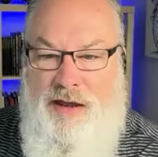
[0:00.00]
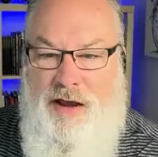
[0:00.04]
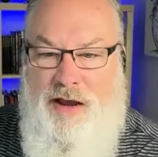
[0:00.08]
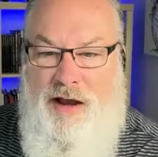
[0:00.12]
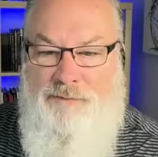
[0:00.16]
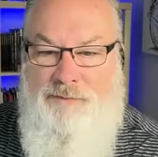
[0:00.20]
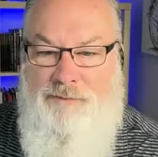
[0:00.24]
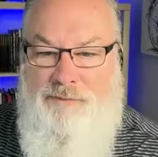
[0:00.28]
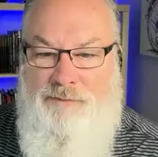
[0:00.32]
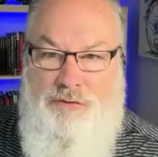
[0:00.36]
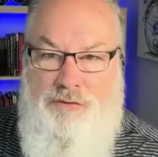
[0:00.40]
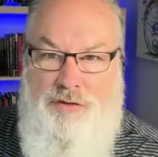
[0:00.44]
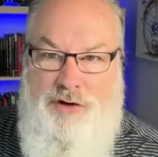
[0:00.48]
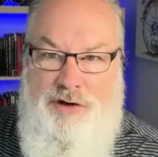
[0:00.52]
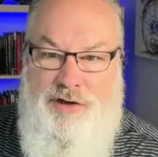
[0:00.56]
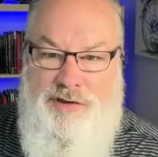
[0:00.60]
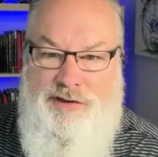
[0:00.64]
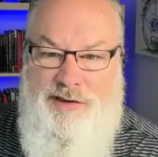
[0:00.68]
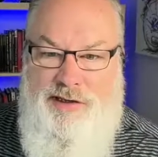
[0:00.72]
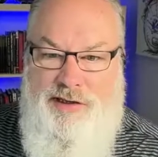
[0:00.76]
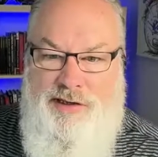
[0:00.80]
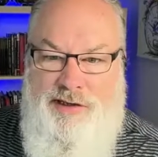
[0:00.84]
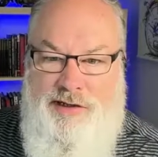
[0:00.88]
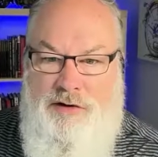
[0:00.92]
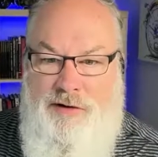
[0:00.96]
I'm throwing a
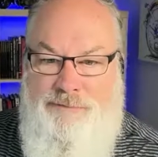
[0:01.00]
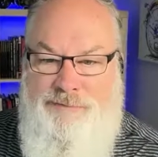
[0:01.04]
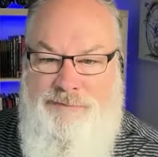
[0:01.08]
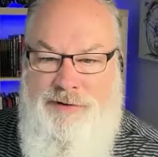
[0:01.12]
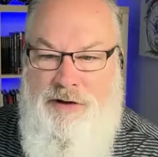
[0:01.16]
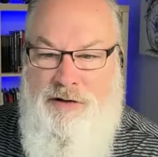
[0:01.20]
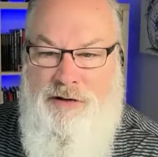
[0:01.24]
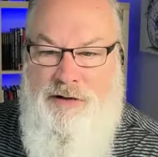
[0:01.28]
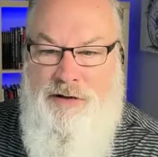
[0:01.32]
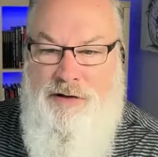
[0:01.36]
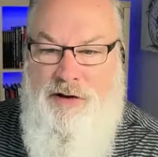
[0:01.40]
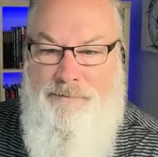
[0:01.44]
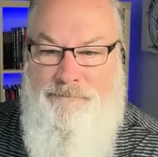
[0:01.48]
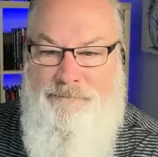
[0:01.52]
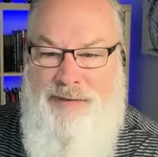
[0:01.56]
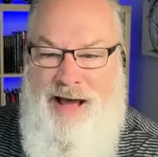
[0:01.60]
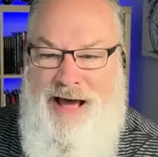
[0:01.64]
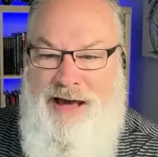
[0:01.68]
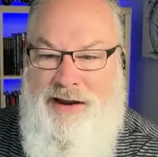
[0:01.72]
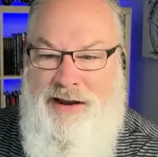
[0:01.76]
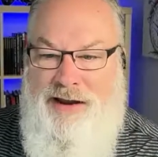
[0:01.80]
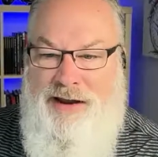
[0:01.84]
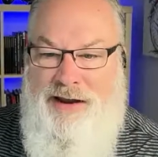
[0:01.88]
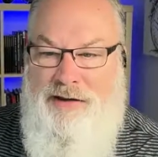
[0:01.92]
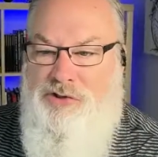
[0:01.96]
ticker up here on the
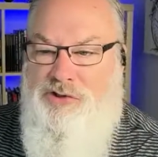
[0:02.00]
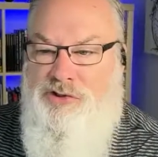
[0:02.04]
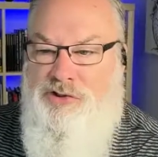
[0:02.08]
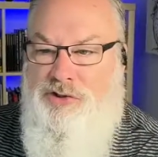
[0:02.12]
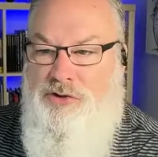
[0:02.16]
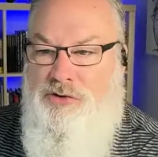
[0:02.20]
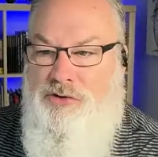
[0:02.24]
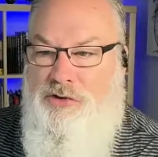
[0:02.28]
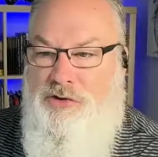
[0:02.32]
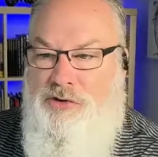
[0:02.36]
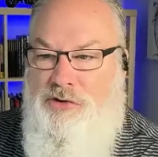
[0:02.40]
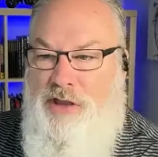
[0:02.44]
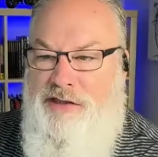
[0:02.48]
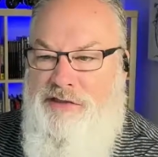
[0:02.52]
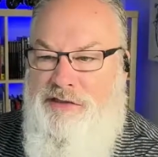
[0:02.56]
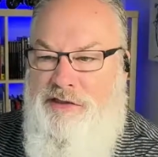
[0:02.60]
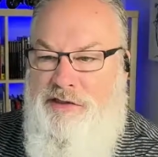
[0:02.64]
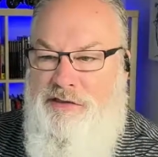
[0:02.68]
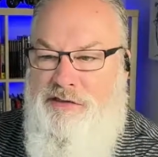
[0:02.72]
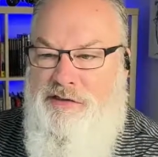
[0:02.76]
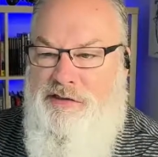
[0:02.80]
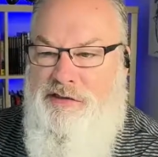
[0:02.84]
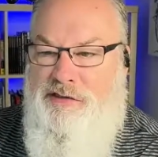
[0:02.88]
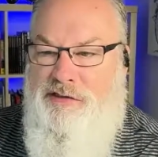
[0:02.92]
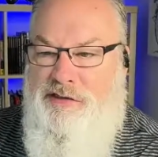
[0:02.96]
bottom just so you guys
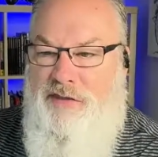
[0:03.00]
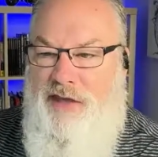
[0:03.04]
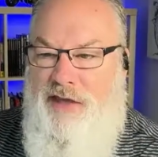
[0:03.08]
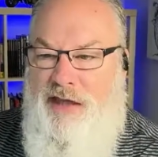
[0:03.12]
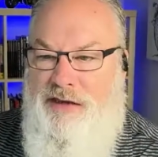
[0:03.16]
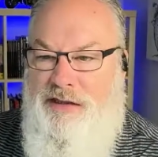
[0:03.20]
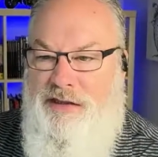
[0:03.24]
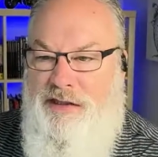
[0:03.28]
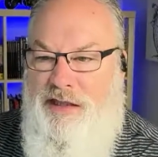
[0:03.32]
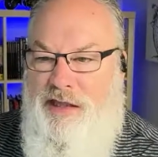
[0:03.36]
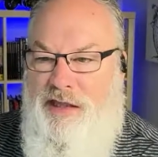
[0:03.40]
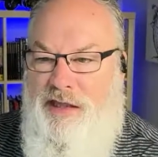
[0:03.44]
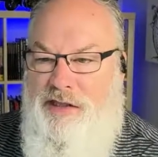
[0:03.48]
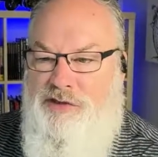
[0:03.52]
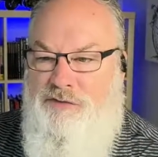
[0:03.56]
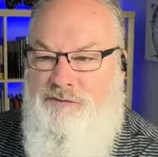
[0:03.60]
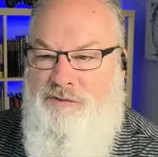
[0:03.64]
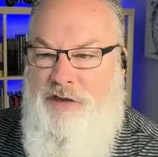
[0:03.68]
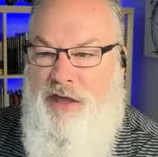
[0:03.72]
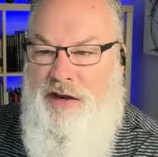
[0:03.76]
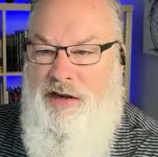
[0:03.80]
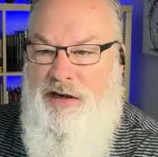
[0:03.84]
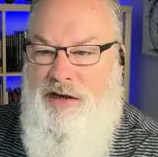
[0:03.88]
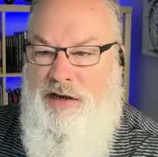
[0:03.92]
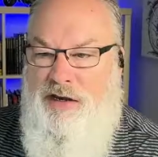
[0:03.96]
can see that in case you've
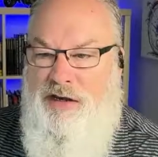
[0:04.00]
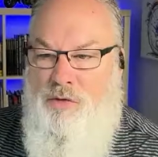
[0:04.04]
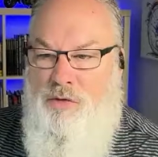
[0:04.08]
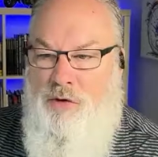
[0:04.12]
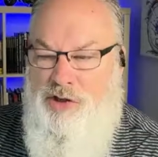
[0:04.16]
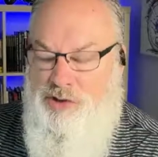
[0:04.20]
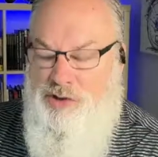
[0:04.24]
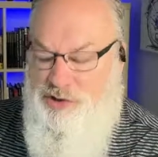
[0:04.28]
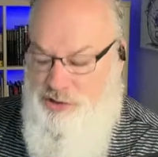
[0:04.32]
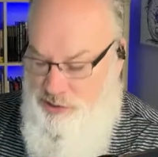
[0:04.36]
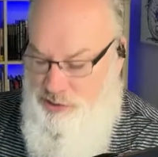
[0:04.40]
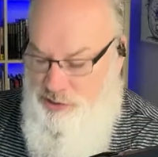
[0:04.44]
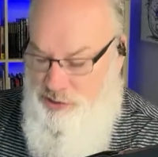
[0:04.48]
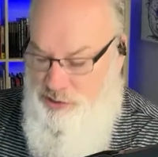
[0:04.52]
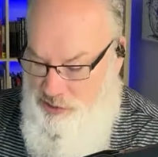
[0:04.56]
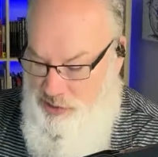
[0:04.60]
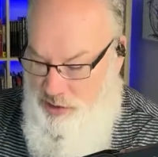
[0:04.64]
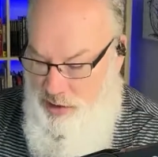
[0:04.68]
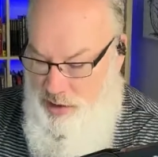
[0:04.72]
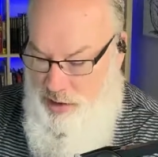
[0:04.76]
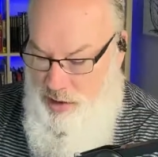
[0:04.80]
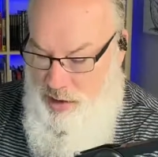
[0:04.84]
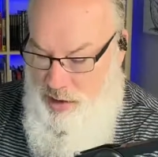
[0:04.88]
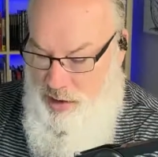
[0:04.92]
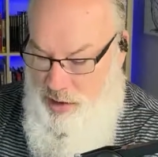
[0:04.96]
got any questions
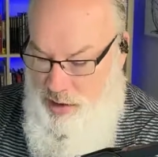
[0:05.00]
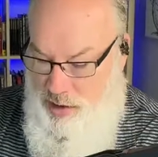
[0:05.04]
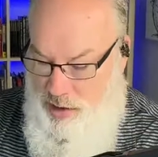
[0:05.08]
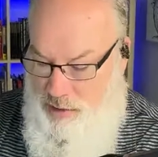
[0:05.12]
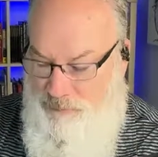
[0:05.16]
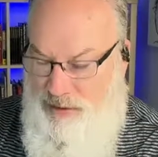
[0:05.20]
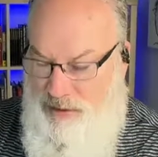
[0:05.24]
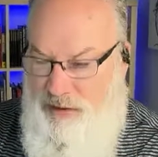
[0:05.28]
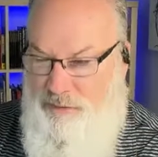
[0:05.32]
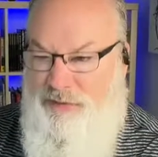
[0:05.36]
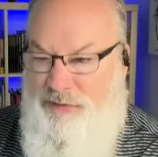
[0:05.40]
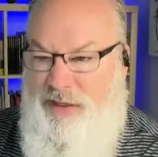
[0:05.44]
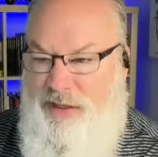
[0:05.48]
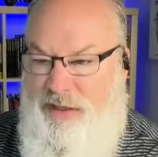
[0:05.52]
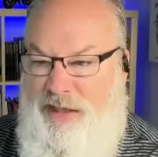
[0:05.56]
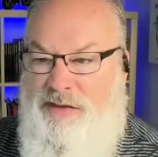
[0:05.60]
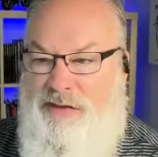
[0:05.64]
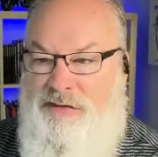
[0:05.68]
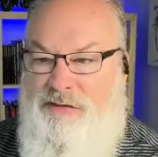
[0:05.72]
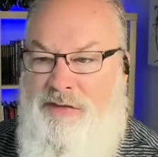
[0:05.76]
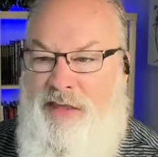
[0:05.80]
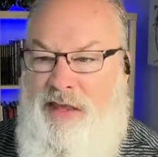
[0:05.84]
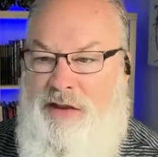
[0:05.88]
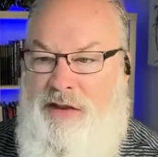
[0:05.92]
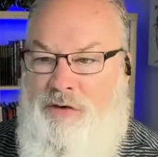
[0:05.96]
about
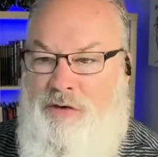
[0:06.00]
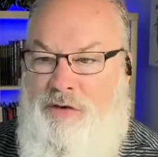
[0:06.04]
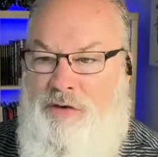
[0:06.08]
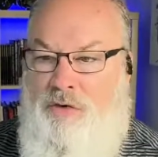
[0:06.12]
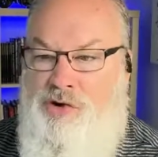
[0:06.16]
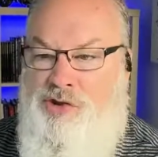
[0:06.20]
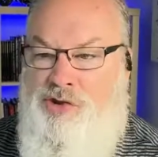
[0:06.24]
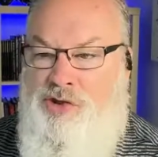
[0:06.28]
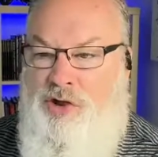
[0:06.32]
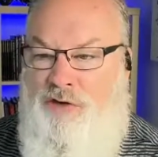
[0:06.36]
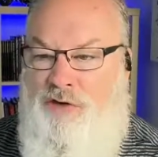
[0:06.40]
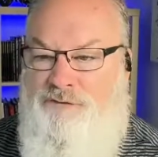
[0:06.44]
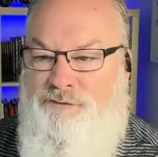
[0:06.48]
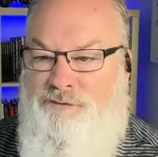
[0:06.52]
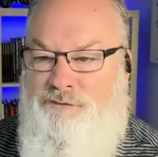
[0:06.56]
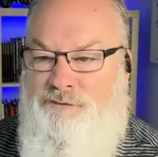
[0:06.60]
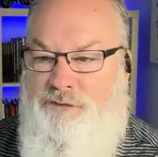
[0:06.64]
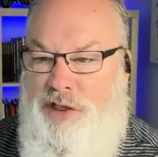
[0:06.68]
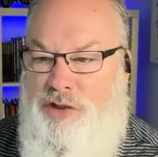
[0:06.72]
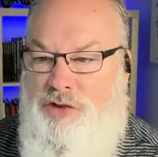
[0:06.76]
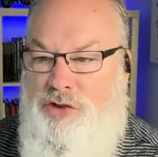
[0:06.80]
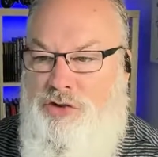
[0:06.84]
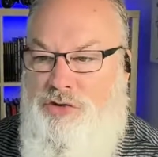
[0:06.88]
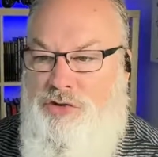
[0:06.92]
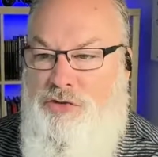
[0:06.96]
that course offer.
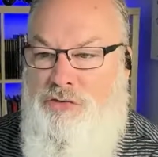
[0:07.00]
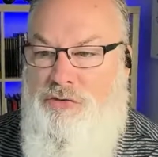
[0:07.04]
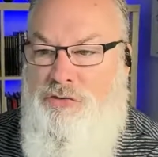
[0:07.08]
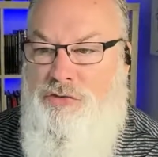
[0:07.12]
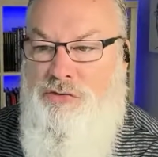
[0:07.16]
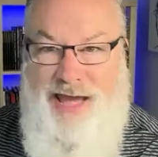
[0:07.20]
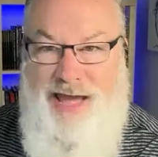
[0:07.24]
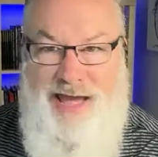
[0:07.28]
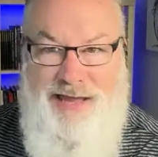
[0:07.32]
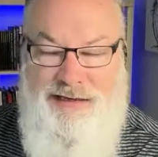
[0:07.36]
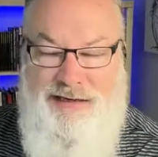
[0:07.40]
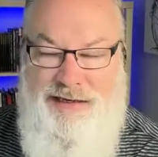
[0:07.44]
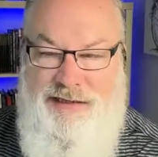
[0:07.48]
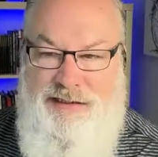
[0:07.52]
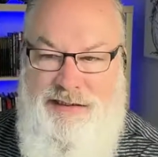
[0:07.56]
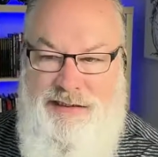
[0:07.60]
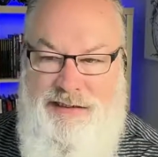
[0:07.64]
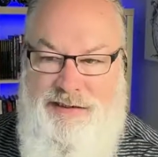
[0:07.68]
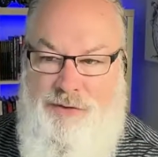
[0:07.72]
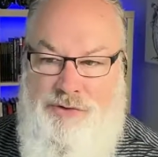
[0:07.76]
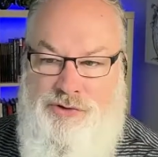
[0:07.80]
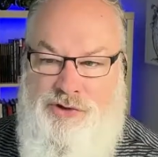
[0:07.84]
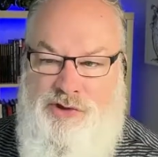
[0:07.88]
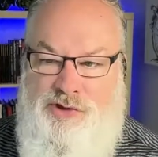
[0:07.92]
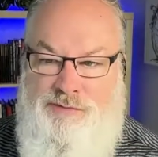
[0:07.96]
Again, you do not need to
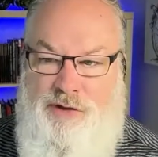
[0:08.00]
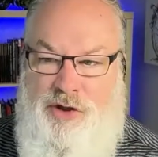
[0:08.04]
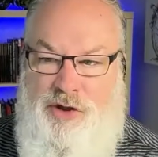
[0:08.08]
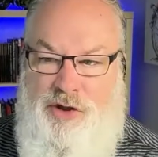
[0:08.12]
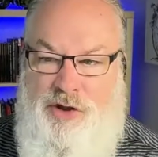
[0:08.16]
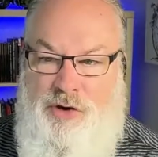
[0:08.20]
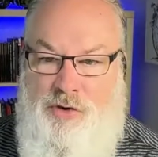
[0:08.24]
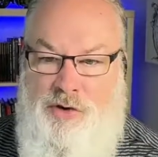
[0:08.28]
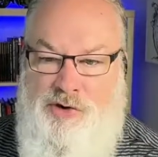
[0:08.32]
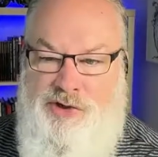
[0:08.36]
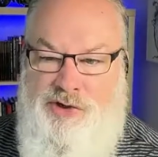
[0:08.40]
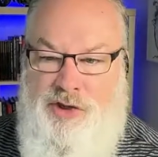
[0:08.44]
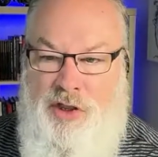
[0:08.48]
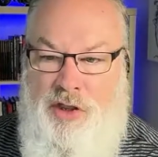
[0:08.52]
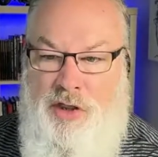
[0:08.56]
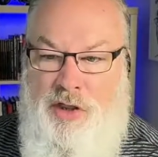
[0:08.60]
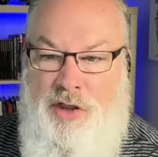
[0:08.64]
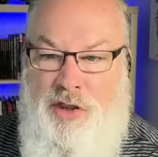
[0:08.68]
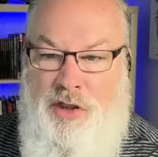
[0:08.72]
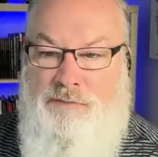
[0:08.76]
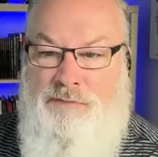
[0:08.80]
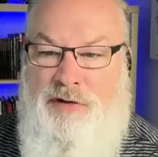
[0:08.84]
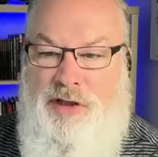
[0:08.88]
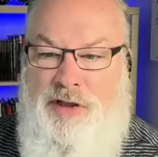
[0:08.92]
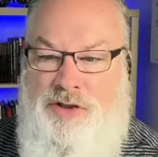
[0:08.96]
purchase my course,
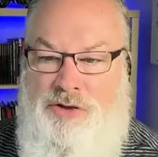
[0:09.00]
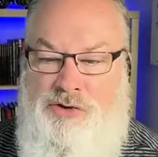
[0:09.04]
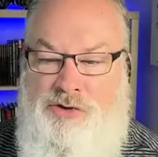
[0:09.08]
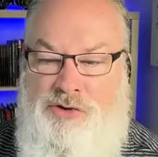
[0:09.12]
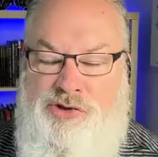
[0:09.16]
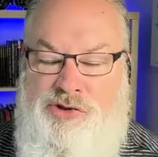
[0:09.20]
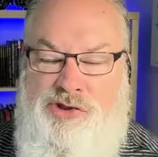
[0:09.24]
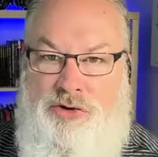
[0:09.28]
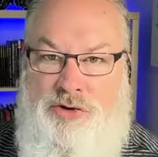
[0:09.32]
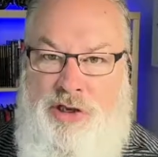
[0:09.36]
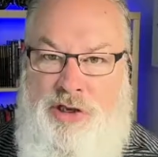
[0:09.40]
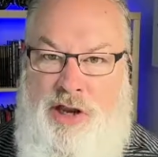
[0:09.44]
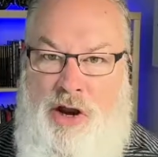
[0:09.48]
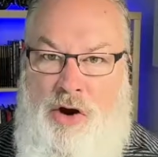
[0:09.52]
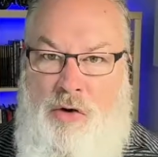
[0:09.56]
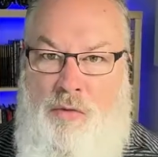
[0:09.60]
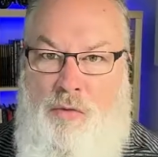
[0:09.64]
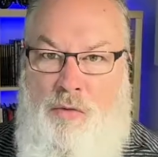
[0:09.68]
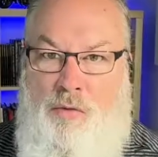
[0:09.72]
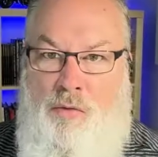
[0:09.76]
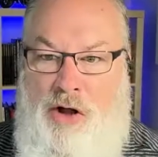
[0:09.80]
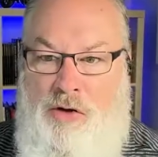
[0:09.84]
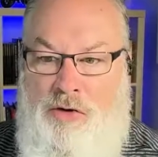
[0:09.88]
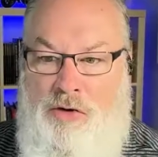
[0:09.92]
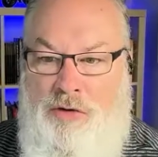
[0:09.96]
but you certainly are
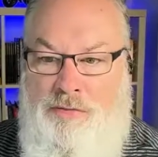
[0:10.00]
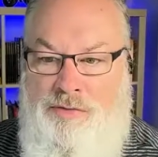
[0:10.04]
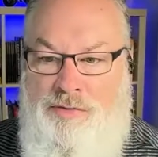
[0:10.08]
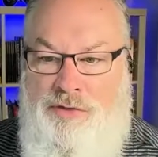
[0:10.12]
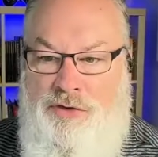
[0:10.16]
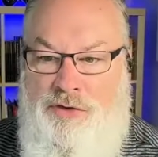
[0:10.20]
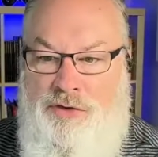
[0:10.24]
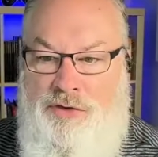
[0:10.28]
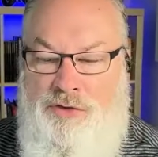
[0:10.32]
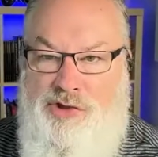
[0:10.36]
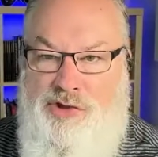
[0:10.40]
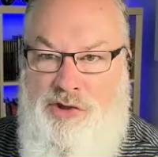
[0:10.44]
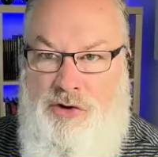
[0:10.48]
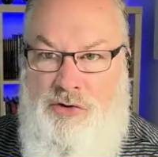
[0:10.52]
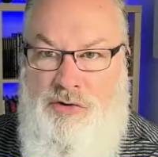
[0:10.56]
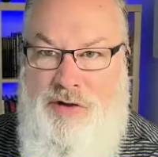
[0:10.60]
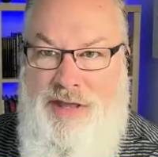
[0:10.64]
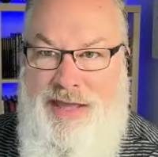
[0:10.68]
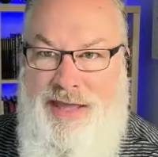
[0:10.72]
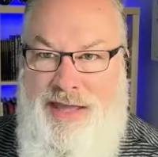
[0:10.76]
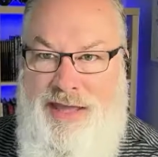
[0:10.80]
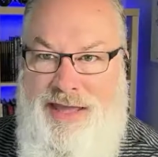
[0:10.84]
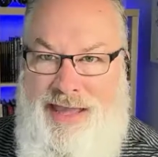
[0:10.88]
welcome to do so.